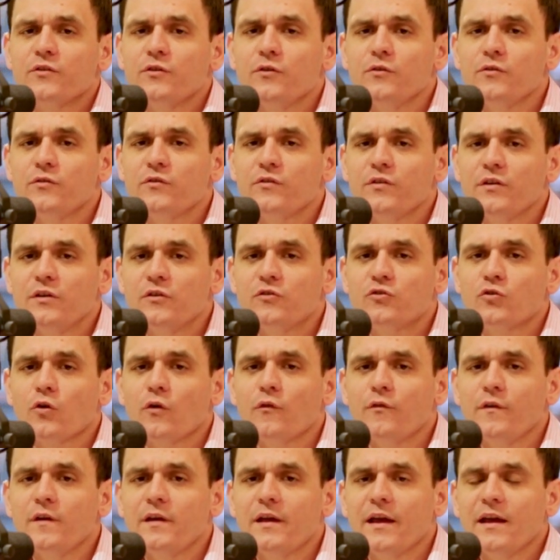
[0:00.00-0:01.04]
do you see
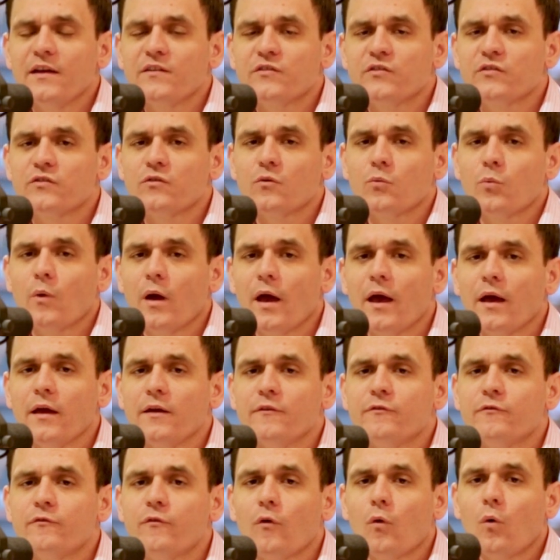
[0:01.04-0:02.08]
TropheCase as a
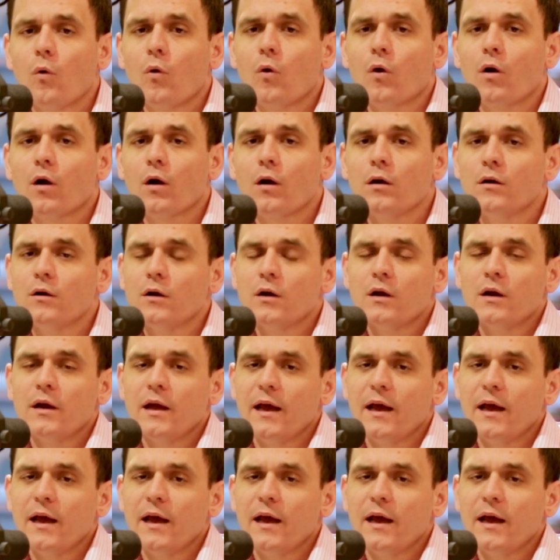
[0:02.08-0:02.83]
way for,